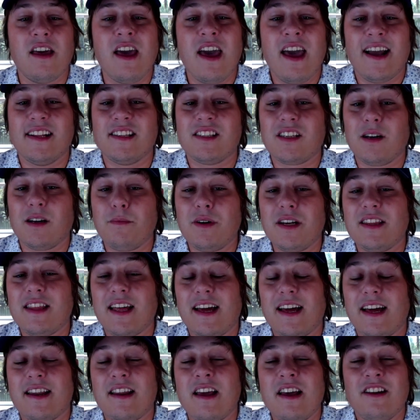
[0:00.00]
and somebody
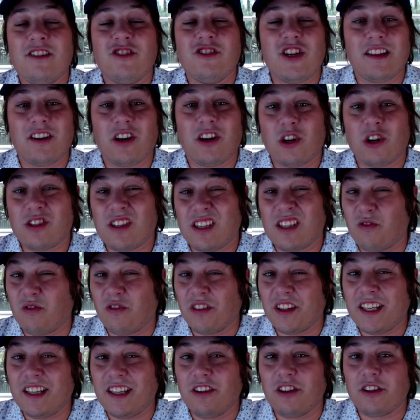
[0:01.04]
that Jalen Hurts has
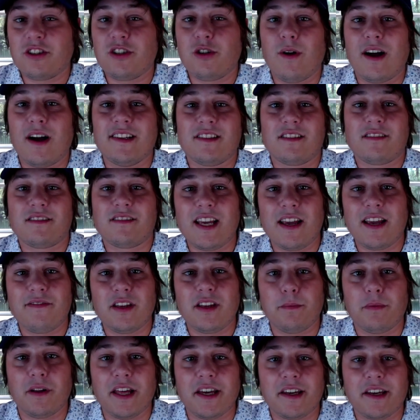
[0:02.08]
really looked to as a safety
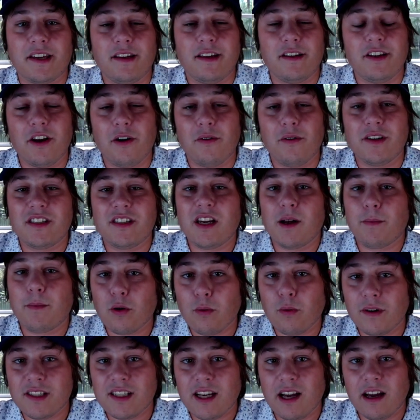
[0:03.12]
blanket. You know, his number
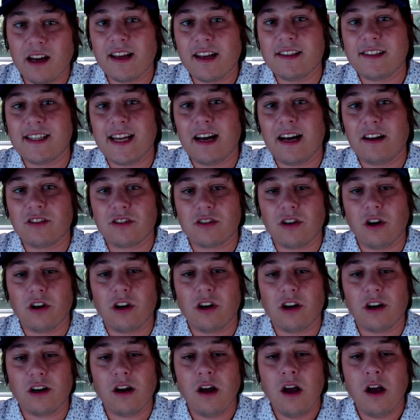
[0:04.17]
one tight ends, Dallas
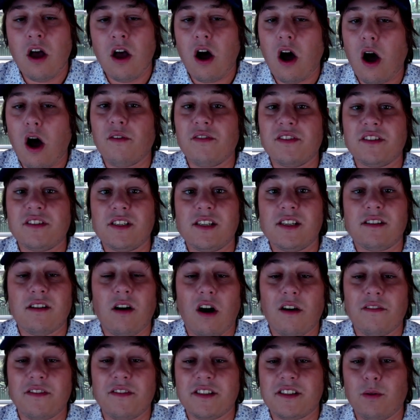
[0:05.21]
Goedert obviously
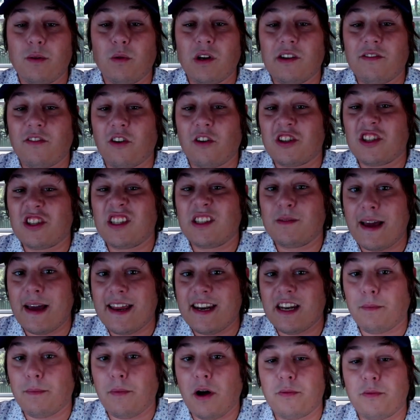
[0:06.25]
obviously one of our spend
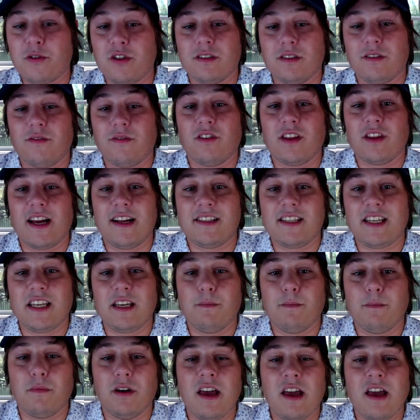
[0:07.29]
up options for that team, but